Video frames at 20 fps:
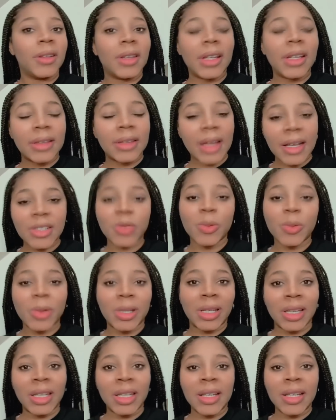That's
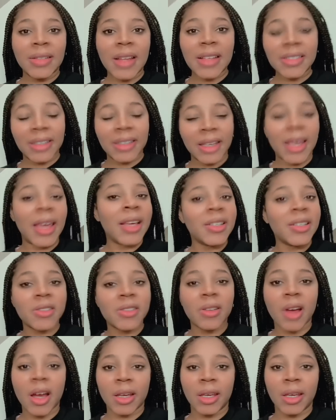what it is. That's gang
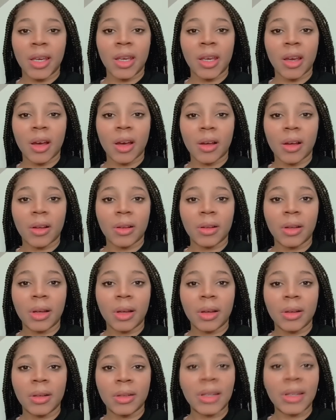stalking, y'all.
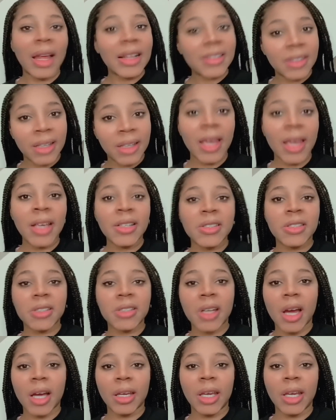That's gang
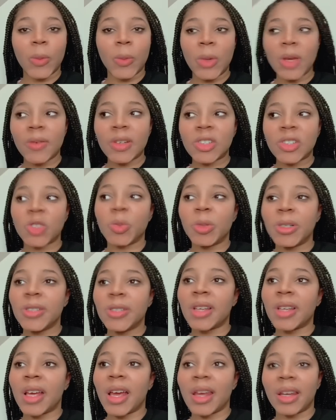stalking. We've
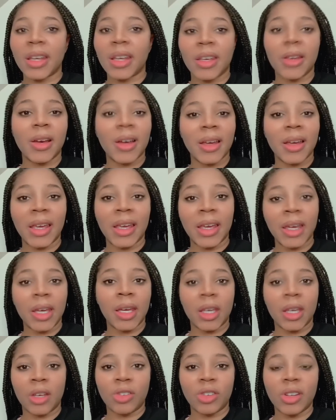experienced that at a young
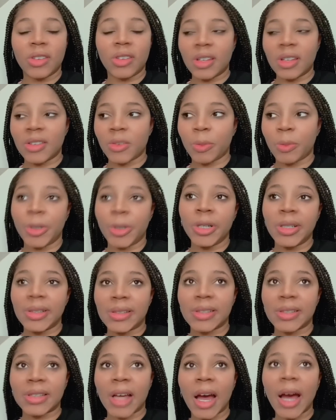age. It's pretty
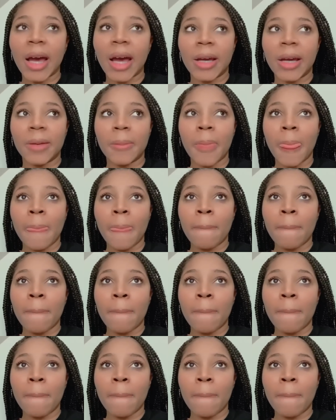sad.